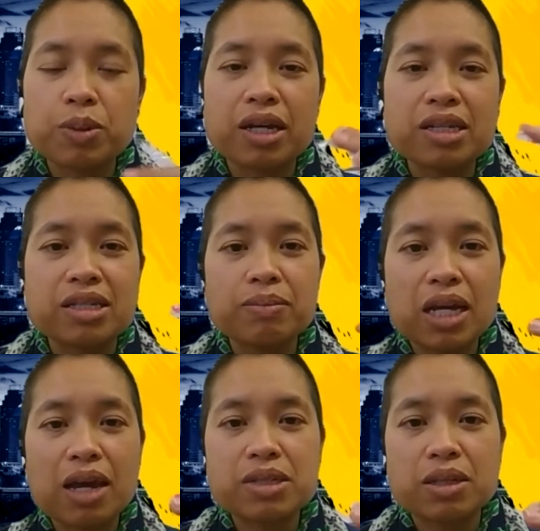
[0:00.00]
because
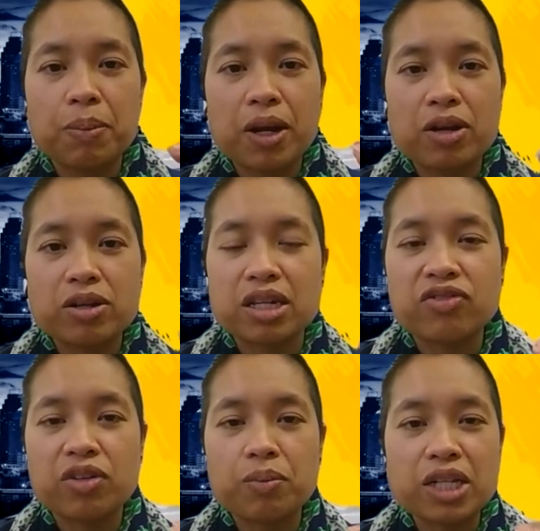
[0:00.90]
sometimes the parents'
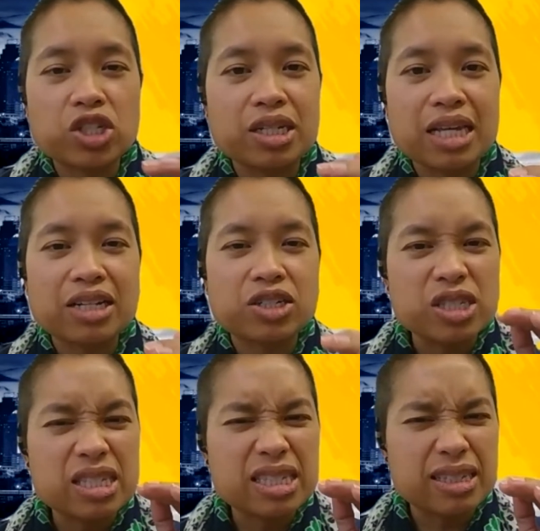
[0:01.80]
information is
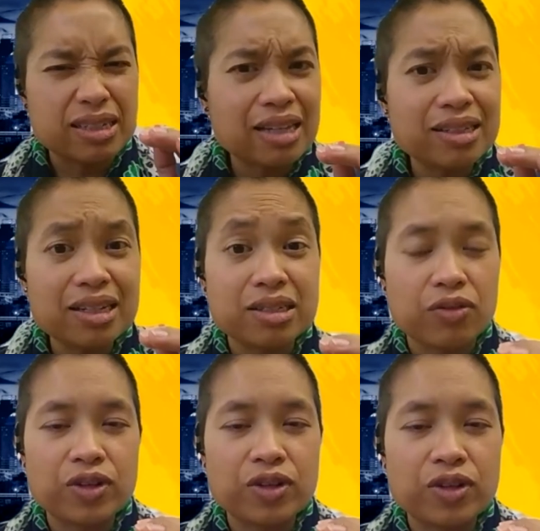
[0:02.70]
entered slightly
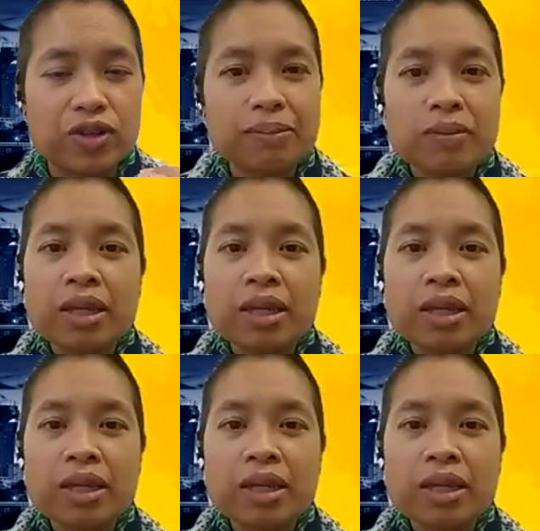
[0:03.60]
differently.